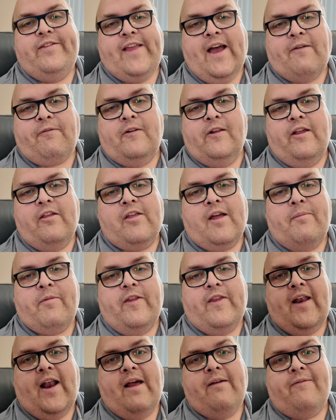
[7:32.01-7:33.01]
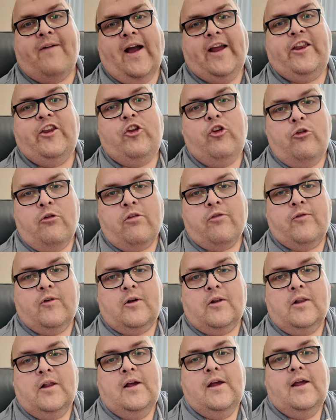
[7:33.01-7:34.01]
definitely something that I find
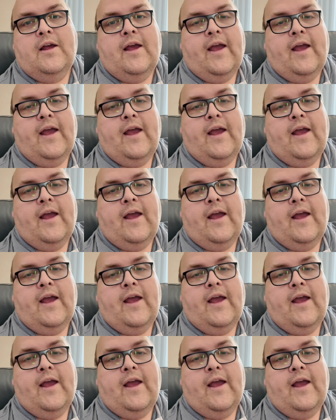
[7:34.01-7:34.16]
useful,